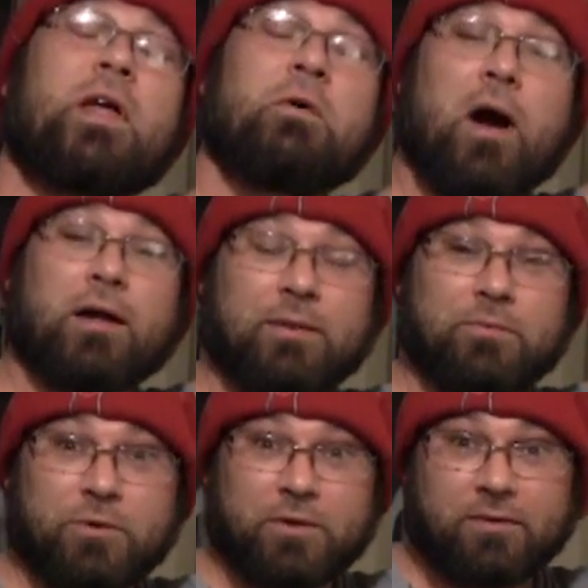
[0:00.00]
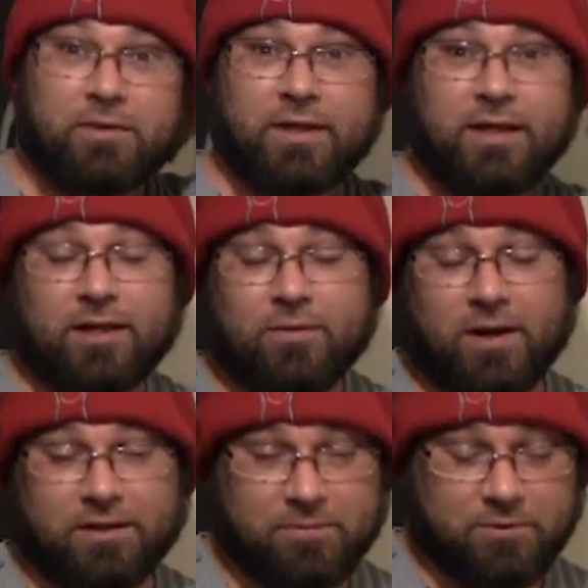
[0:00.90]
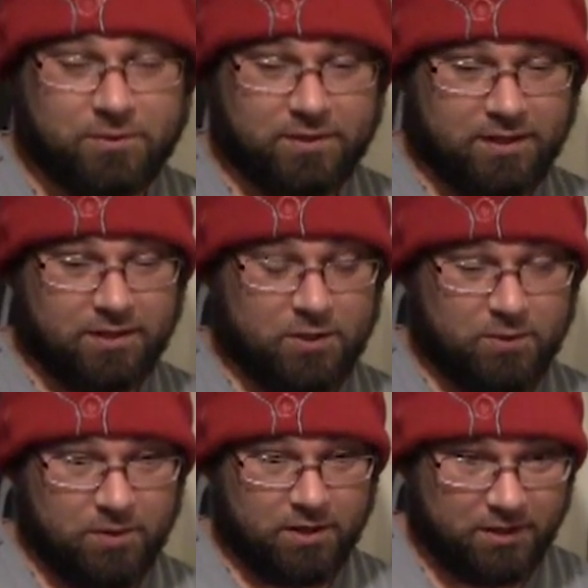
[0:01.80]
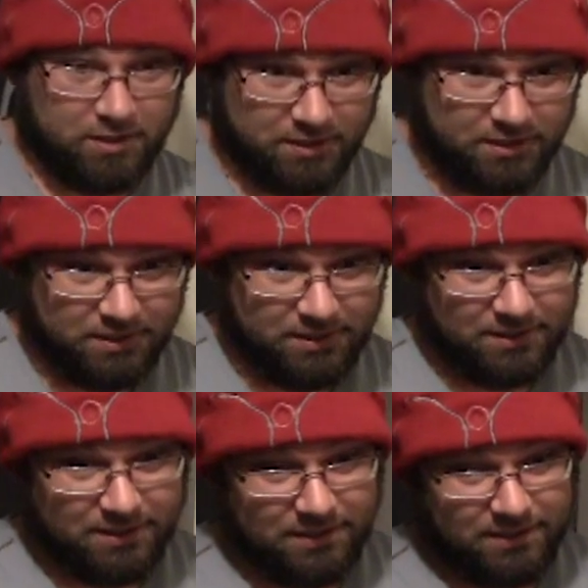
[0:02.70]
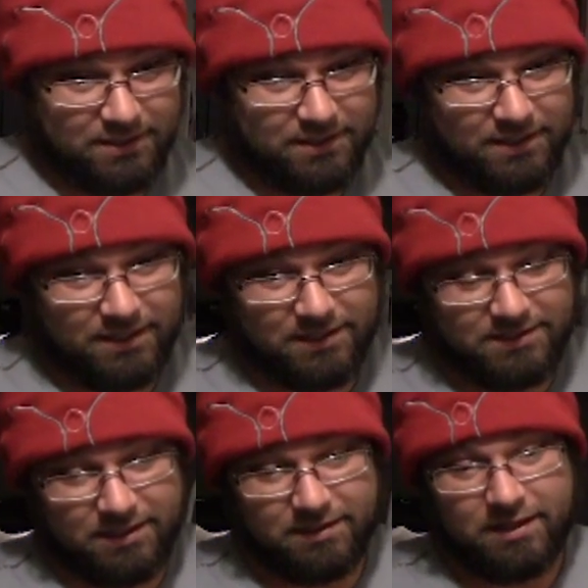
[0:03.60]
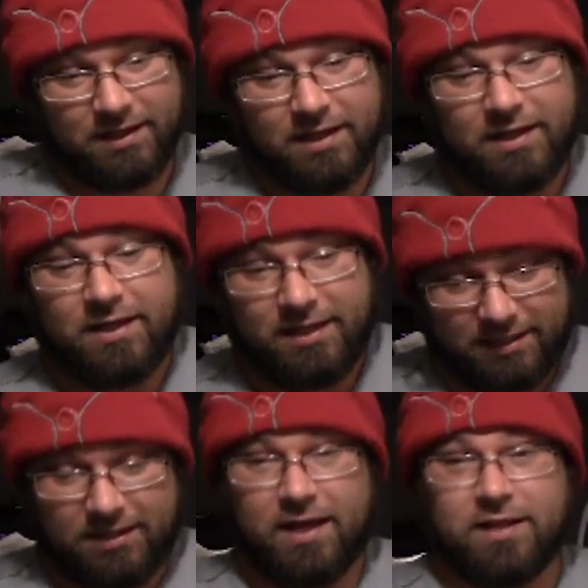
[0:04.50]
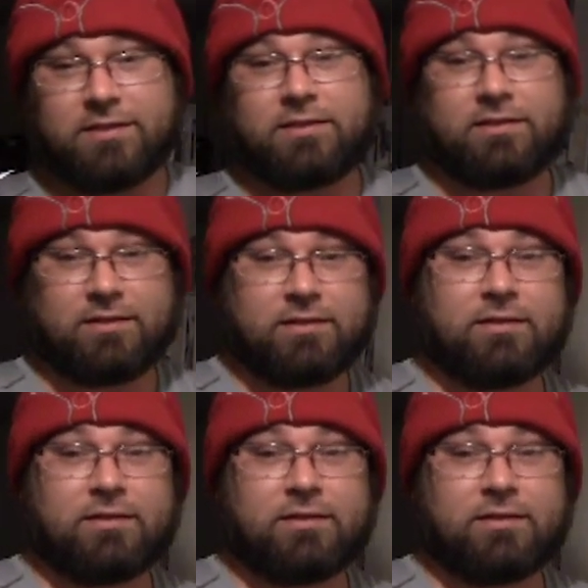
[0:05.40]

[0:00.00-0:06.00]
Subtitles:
walked up to him. Walked up to a coworker. And I said, yes.